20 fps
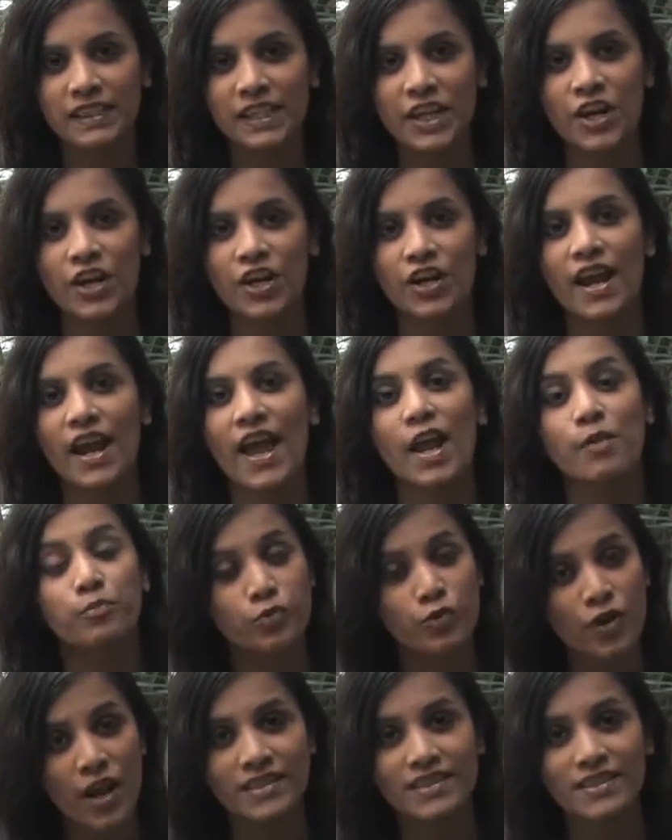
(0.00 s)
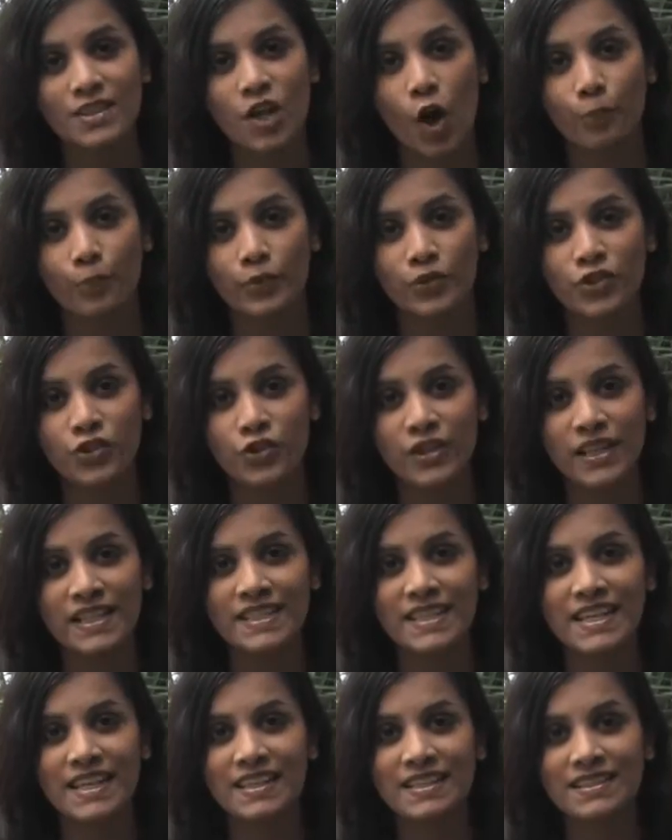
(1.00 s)
clear and present
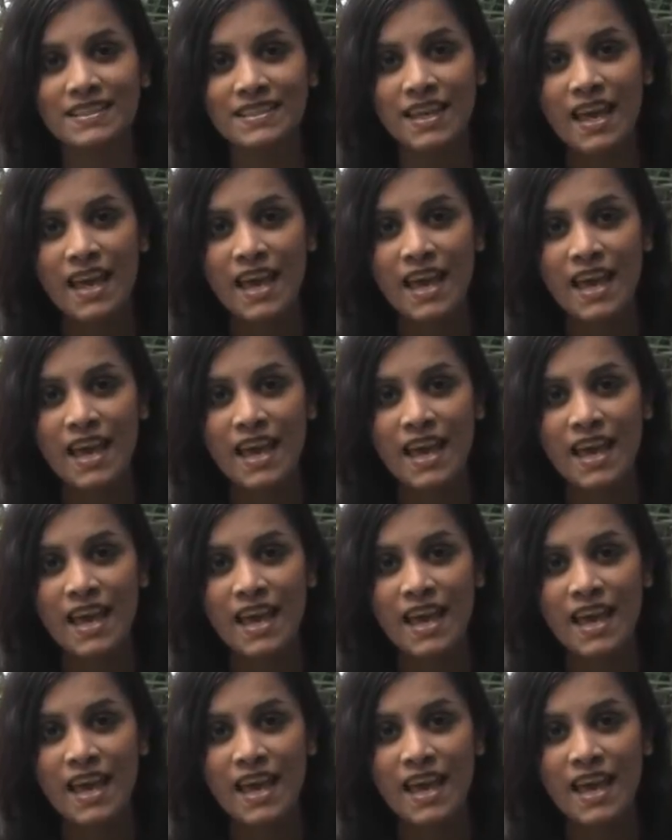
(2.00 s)
opportunities